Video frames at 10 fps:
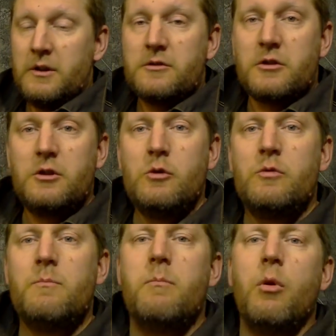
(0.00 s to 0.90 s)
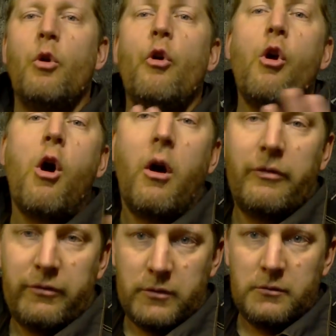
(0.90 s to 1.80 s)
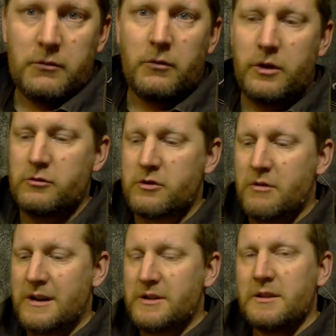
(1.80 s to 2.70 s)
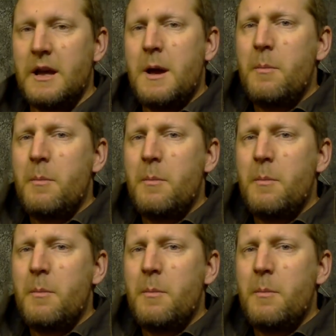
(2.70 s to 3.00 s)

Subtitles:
So you blur off all those scratches.